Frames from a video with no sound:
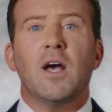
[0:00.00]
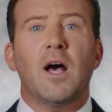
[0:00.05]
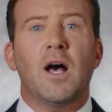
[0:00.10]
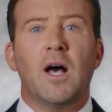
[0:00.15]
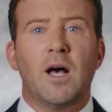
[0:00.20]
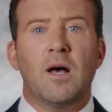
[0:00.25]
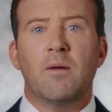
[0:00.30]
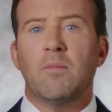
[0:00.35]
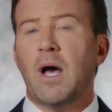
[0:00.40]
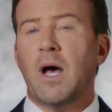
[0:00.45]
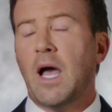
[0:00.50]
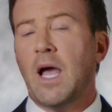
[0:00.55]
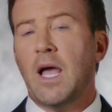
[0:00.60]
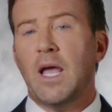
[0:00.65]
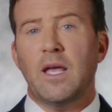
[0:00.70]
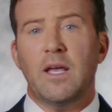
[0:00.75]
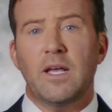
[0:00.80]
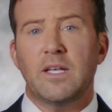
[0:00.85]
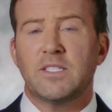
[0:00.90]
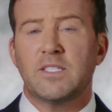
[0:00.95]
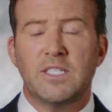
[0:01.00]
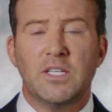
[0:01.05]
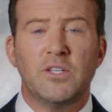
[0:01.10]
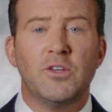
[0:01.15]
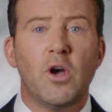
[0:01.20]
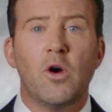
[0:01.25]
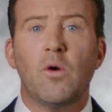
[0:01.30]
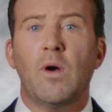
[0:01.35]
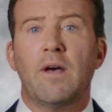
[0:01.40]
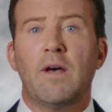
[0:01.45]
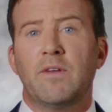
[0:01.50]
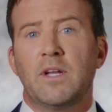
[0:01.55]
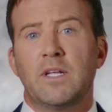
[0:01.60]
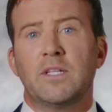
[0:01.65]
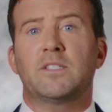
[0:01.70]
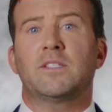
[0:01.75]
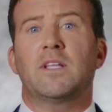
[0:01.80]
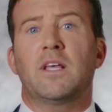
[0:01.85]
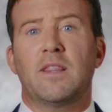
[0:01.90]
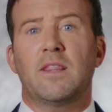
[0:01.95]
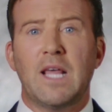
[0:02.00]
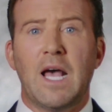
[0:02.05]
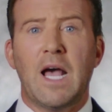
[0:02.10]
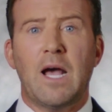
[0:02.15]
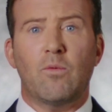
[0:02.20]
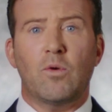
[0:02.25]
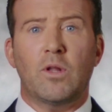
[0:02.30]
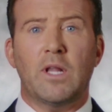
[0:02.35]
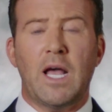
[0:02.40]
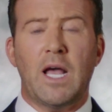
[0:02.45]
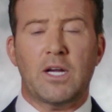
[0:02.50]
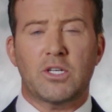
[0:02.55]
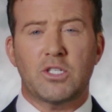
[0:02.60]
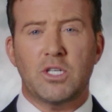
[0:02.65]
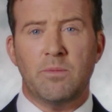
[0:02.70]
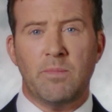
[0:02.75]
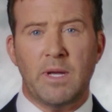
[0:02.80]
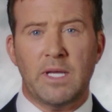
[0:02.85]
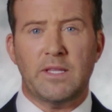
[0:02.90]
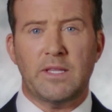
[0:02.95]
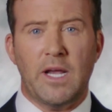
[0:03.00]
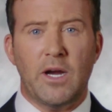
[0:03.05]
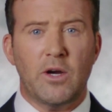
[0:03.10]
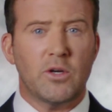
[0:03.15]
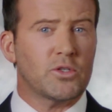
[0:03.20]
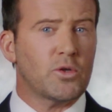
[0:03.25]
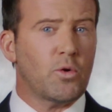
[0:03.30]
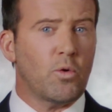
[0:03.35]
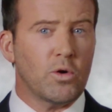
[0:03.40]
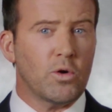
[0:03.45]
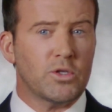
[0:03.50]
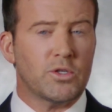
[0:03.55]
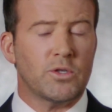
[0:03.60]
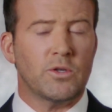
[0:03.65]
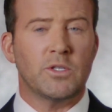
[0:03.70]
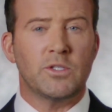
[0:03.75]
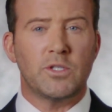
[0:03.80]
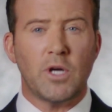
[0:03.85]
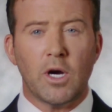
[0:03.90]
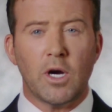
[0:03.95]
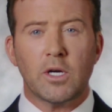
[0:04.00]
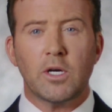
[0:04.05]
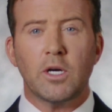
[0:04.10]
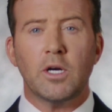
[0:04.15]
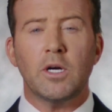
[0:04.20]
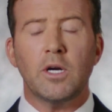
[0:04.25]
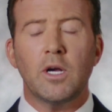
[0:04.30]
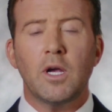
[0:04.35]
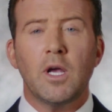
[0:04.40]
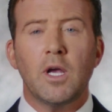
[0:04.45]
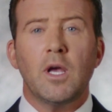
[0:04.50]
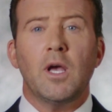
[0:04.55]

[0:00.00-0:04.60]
Um, I see no evidence that that will actually make the hairs coarser and darker.